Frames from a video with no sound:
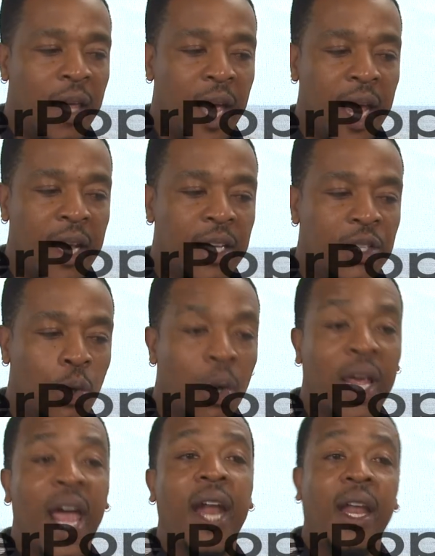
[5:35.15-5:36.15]
and it's
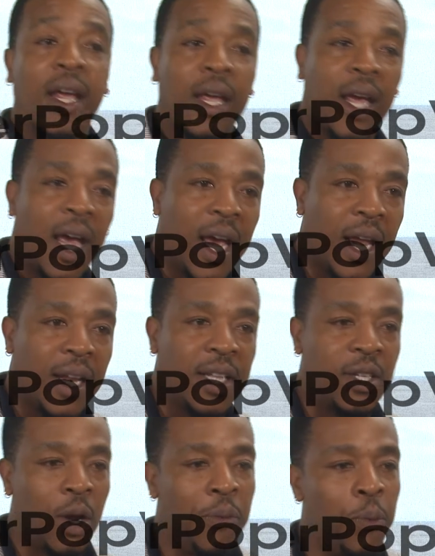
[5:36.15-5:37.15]
organic and
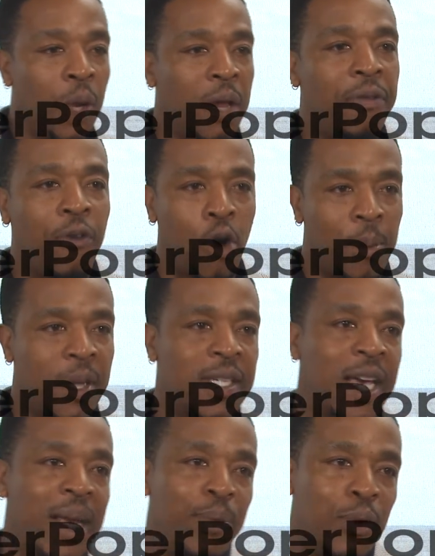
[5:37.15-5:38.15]
it's a really farm to
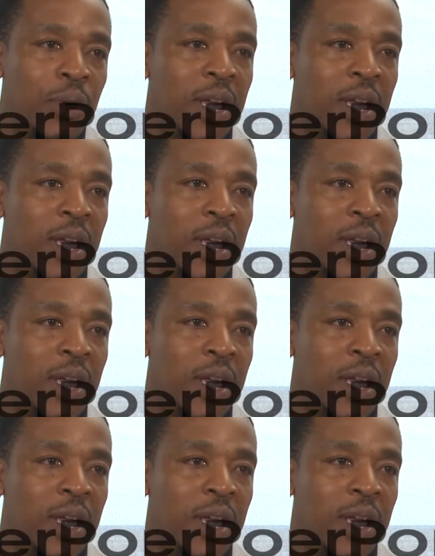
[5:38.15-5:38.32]
table.